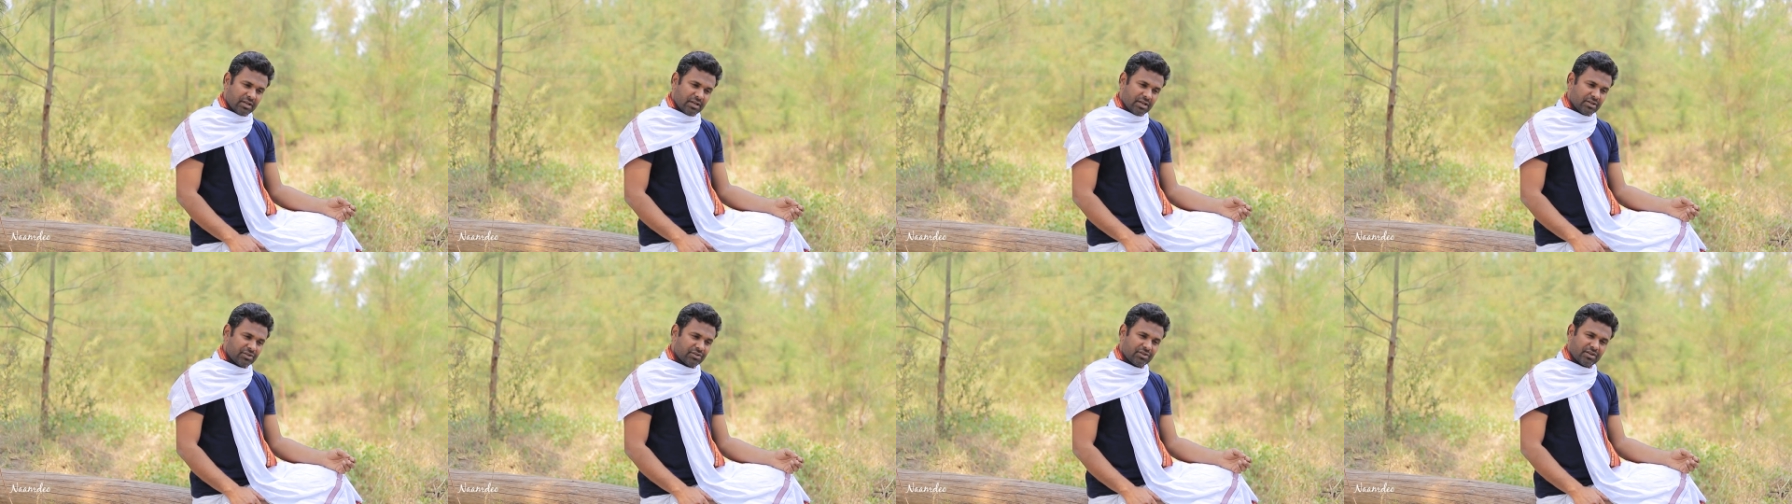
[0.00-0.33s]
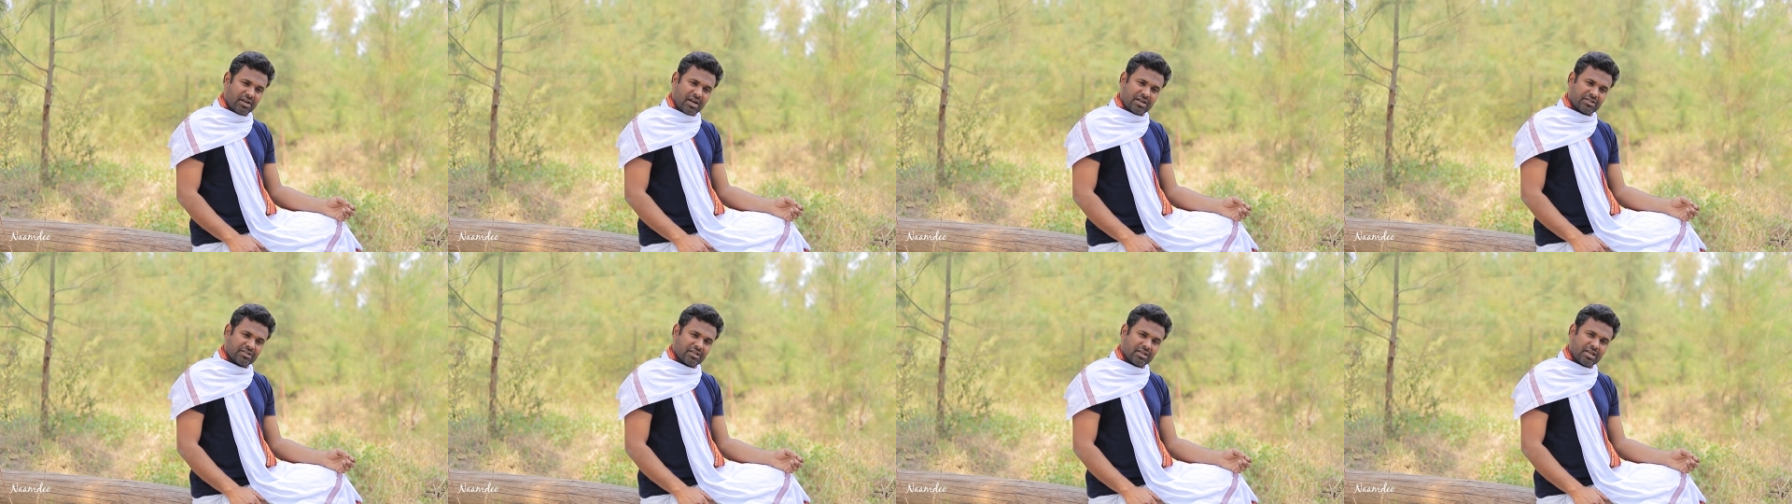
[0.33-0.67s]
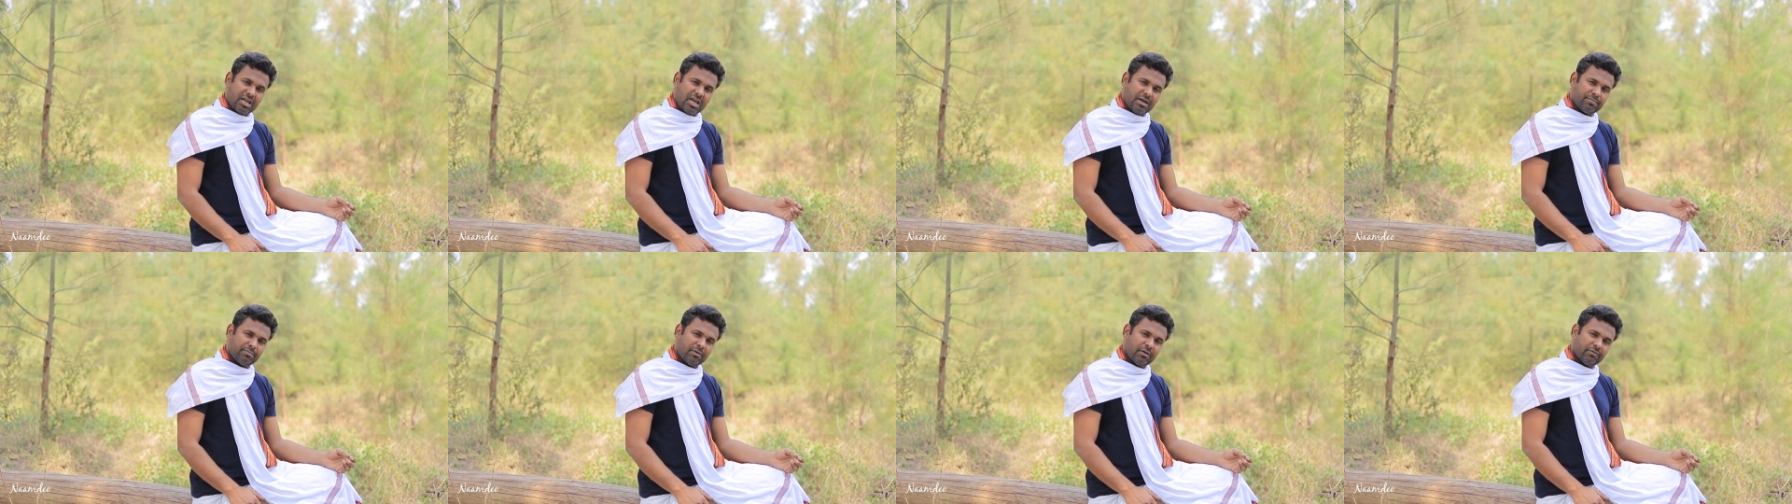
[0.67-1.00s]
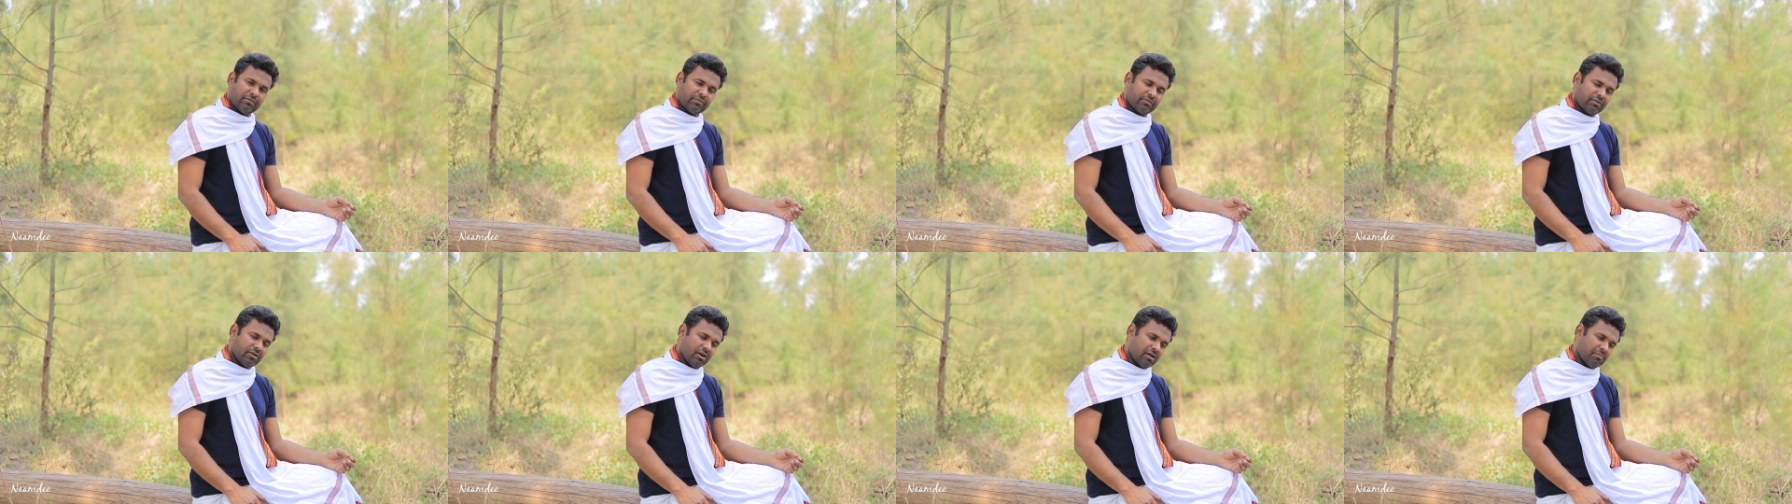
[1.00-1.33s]
it creates a heap
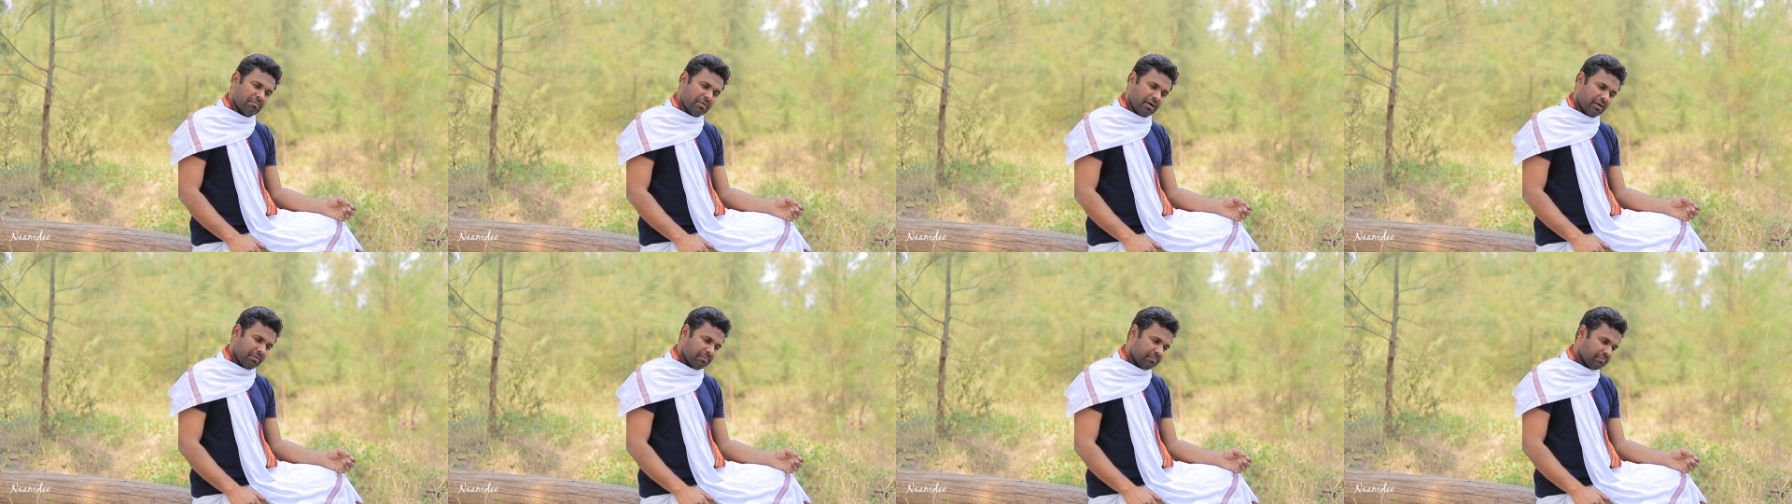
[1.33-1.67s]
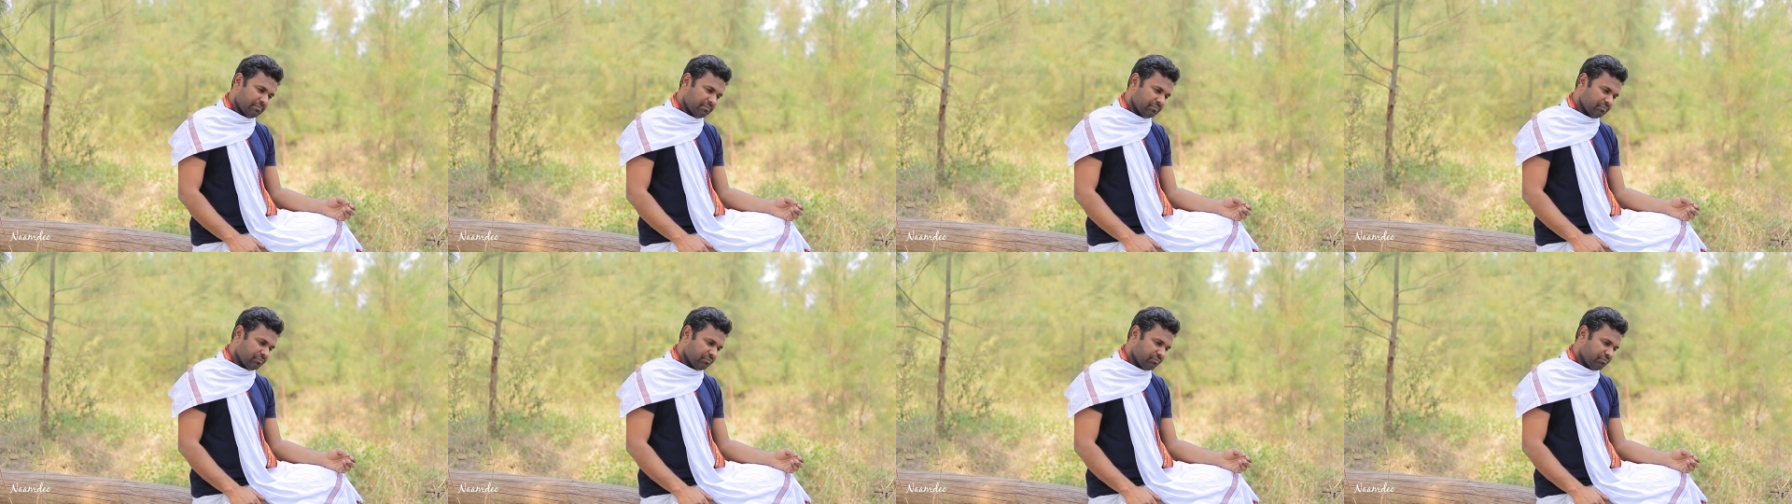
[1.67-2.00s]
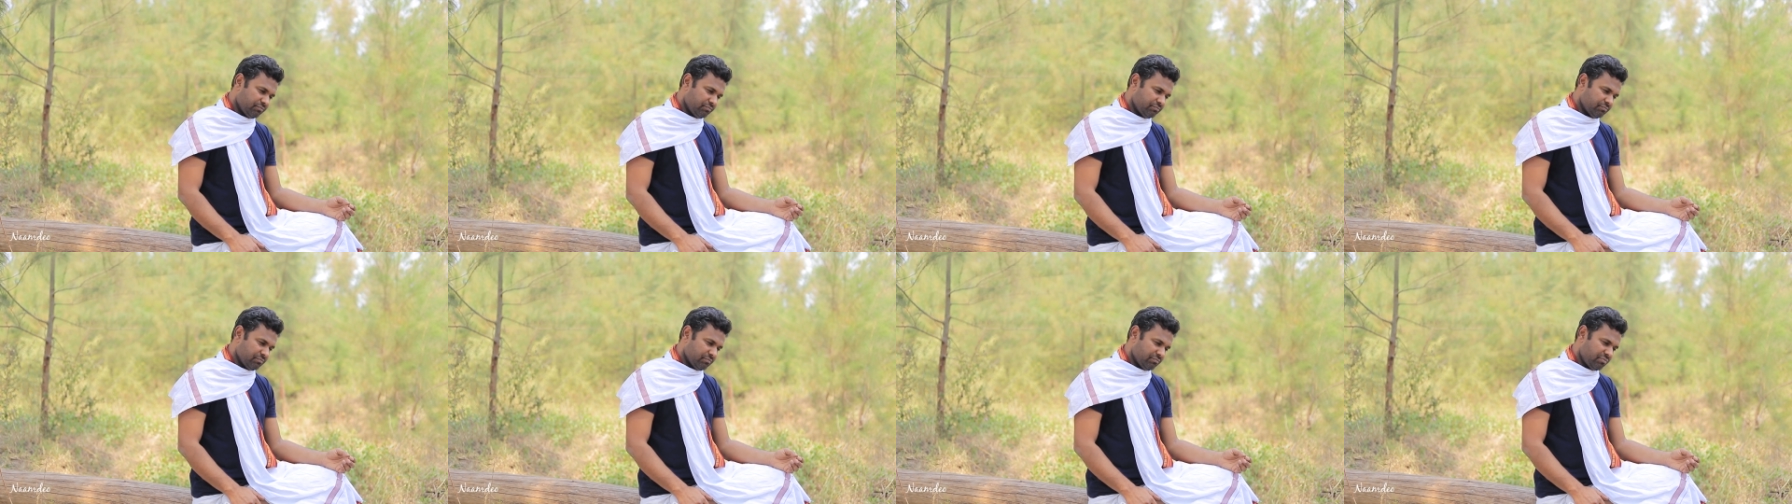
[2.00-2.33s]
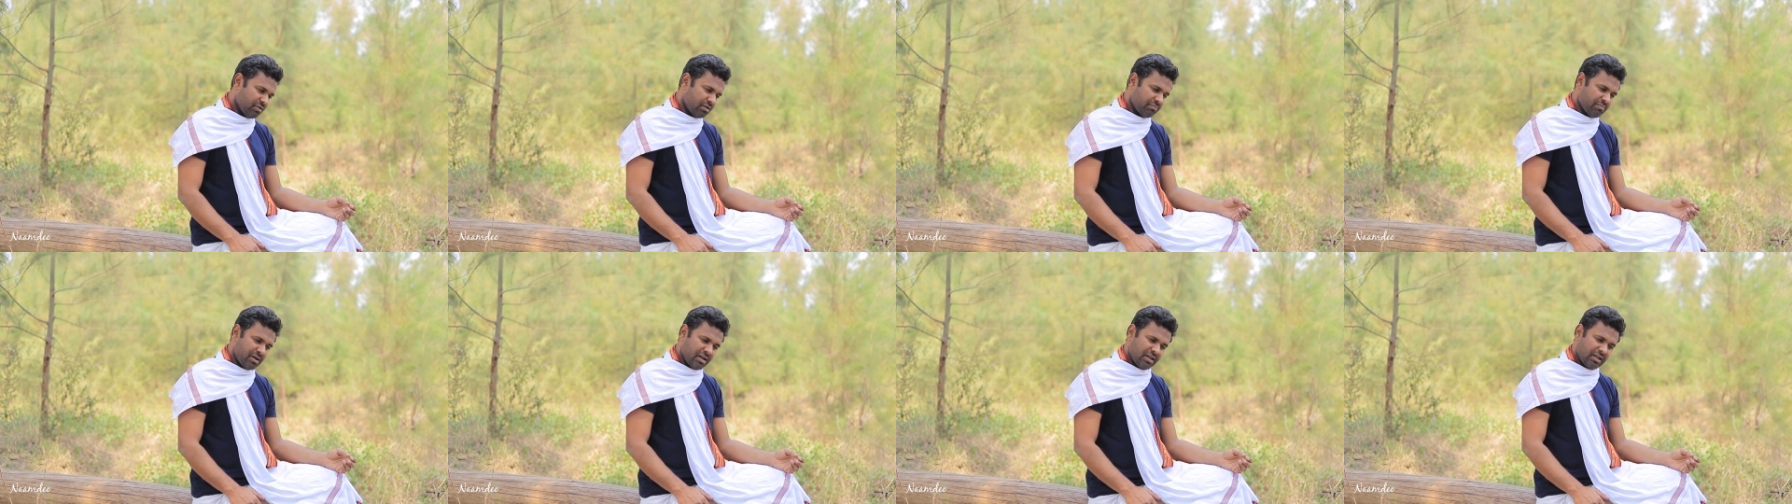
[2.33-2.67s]
of karma for